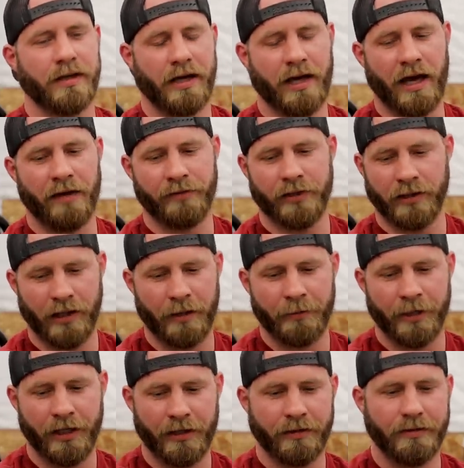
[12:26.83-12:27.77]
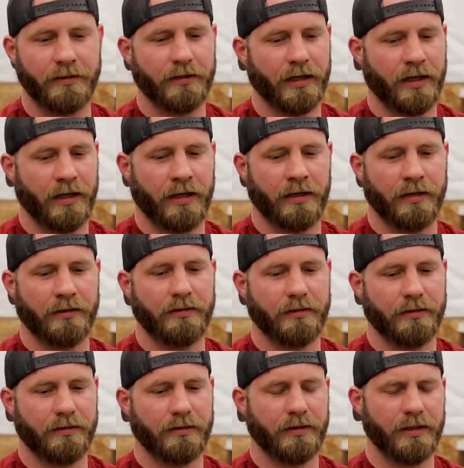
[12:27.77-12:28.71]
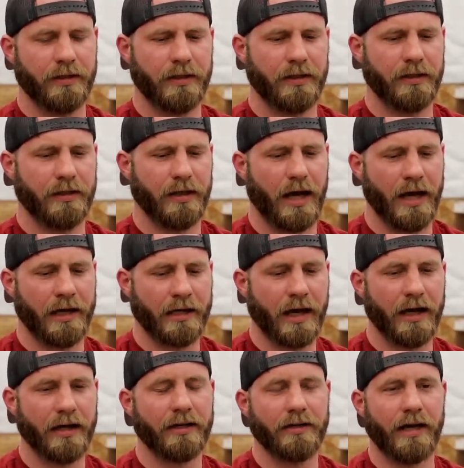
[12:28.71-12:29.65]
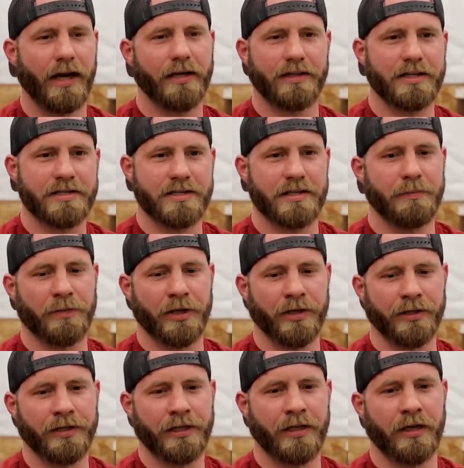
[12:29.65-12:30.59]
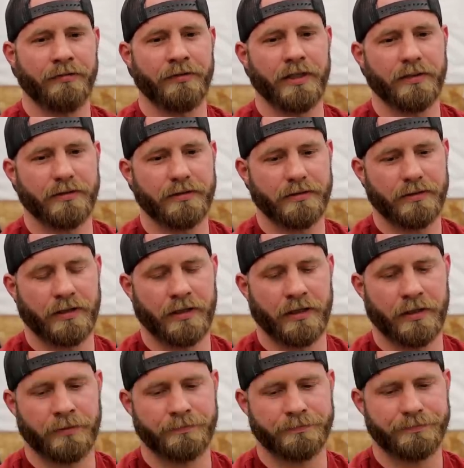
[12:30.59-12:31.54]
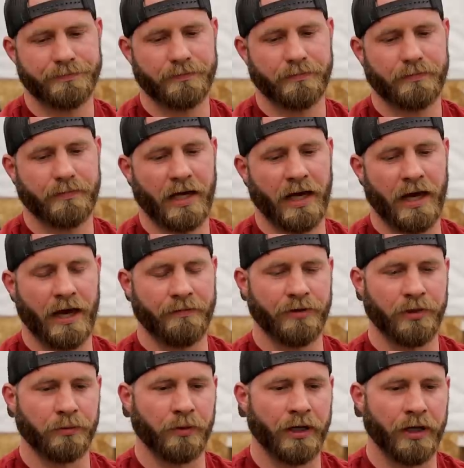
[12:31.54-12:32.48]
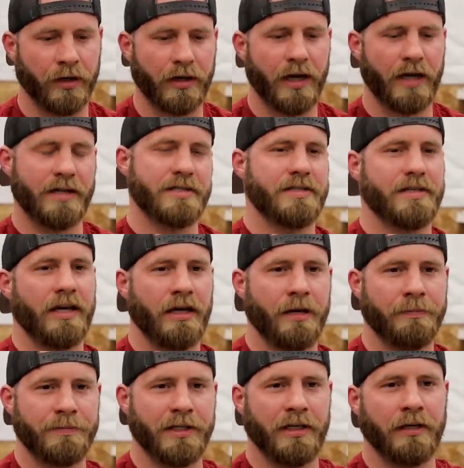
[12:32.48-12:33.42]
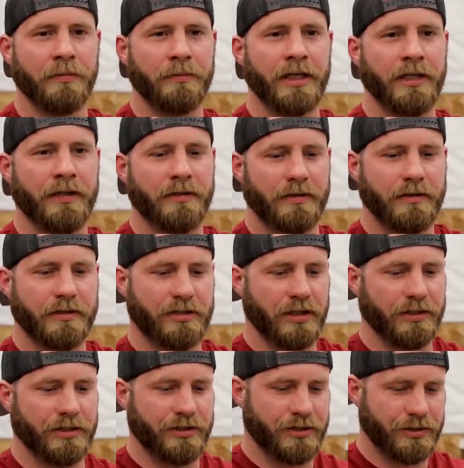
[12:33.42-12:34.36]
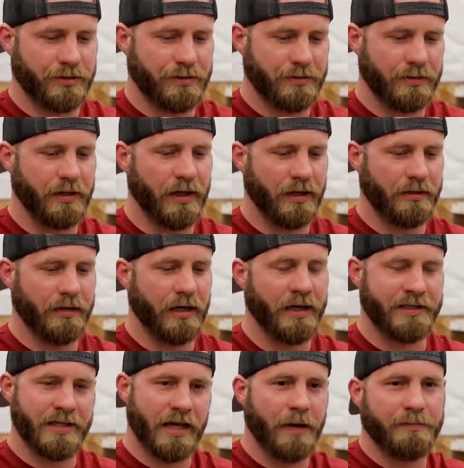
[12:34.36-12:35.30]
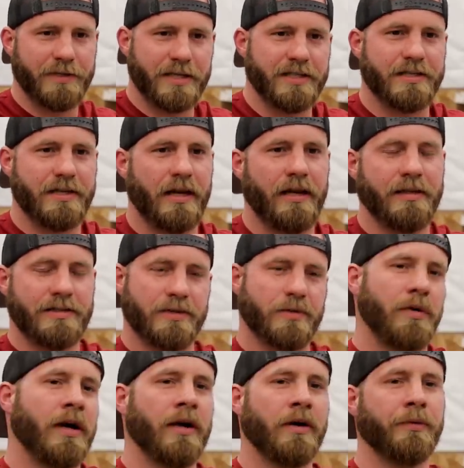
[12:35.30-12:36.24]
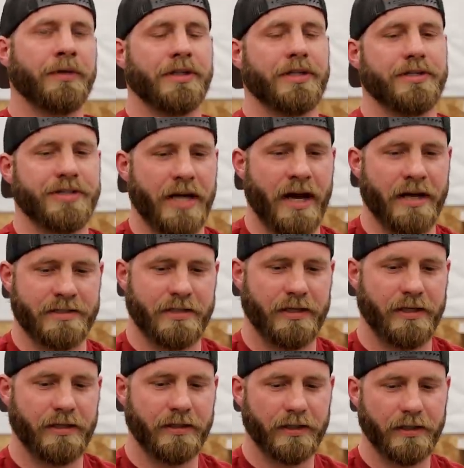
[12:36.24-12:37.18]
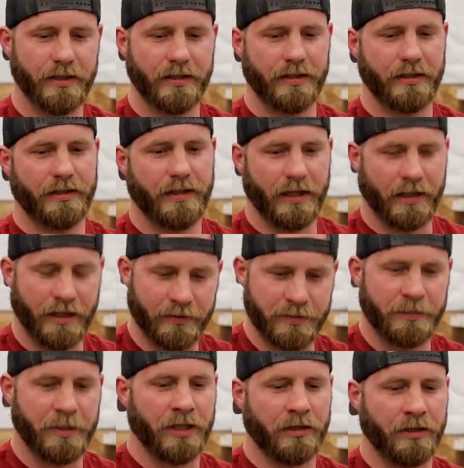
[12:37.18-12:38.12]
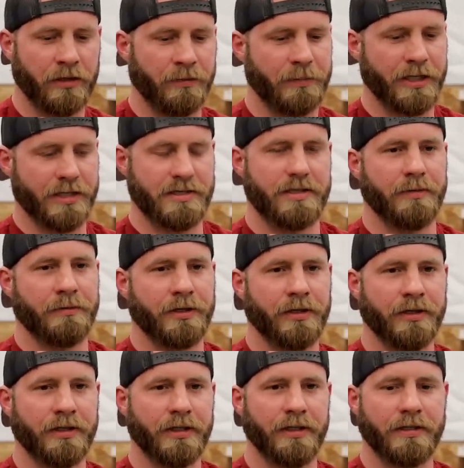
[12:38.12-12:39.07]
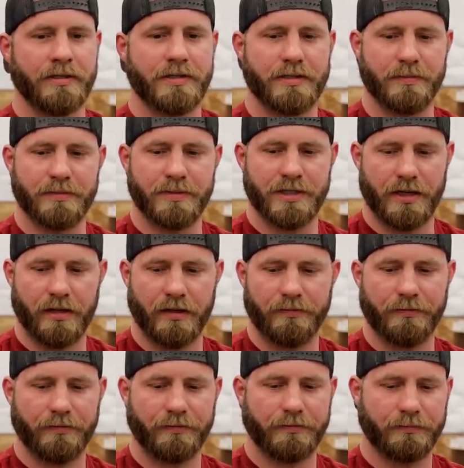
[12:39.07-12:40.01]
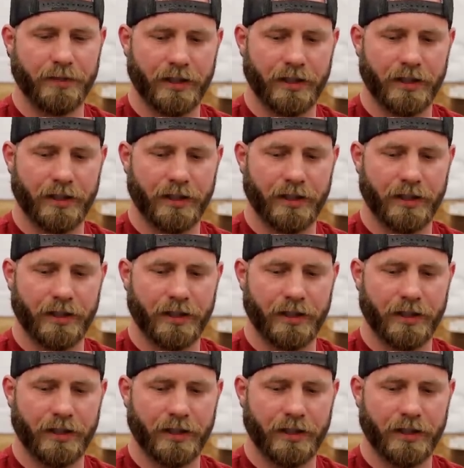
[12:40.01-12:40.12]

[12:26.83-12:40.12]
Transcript: I have it limited. Uh, I kind of like the stability of it. Um, I have the rear kind of set up to give me to attempt to stay square with the chassis. That gives me a little bit of stability and some stuff.